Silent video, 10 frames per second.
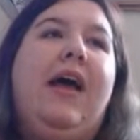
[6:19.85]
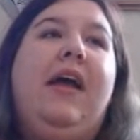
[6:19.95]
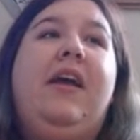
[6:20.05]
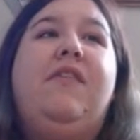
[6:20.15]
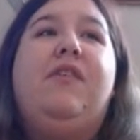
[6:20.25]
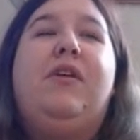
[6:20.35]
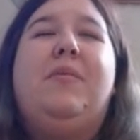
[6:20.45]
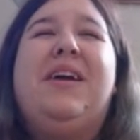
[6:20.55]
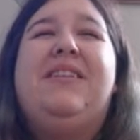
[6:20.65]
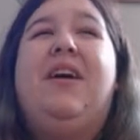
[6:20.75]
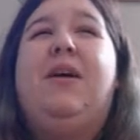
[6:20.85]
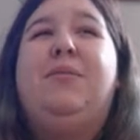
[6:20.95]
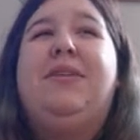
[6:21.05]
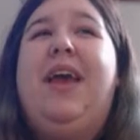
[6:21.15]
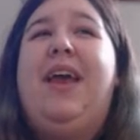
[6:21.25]
even on my top
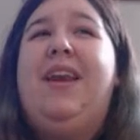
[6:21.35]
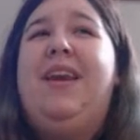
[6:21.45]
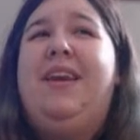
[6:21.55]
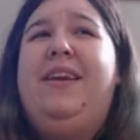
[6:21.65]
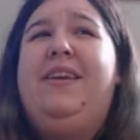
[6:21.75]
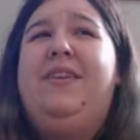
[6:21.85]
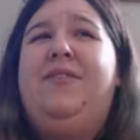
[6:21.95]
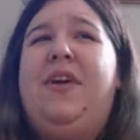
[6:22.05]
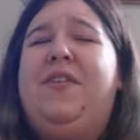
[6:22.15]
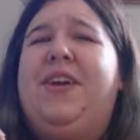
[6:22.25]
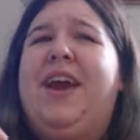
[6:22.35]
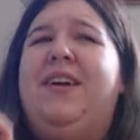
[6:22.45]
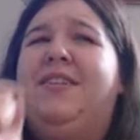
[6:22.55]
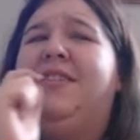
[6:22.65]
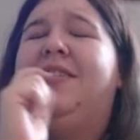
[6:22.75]
10 favorite
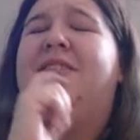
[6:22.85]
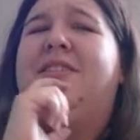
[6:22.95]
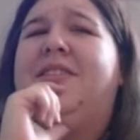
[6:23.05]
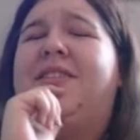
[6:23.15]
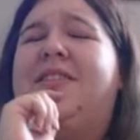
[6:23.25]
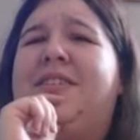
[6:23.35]
characters.